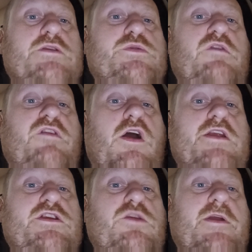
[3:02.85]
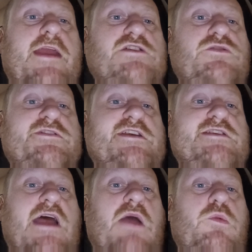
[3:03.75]
To avoid human
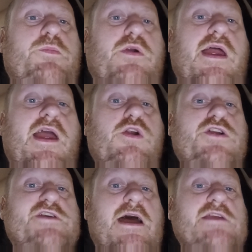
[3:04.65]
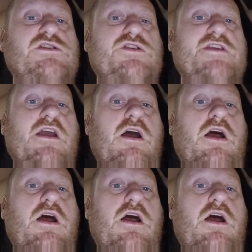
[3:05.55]
casualties, I would prioritise using